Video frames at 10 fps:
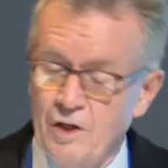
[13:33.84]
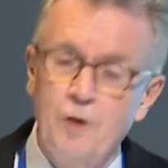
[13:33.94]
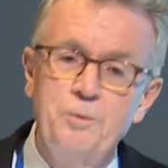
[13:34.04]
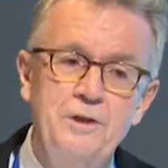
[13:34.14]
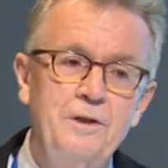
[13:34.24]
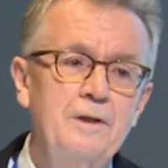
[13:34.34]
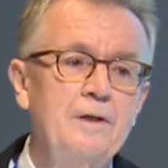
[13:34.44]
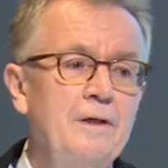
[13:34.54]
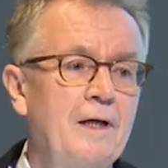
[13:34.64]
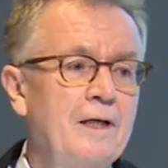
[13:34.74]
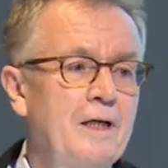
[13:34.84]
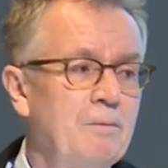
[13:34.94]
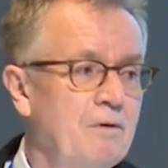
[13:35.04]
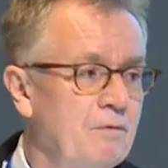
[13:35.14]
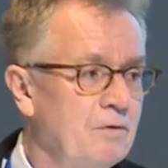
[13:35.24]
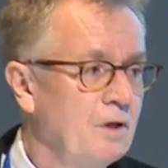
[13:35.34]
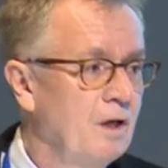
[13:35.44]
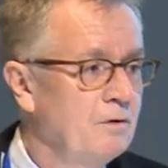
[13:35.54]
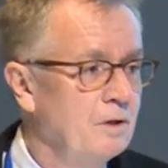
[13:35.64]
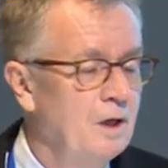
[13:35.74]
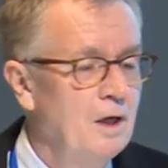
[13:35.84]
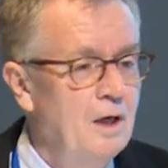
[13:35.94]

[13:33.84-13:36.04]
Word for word: option, I keep emphasising,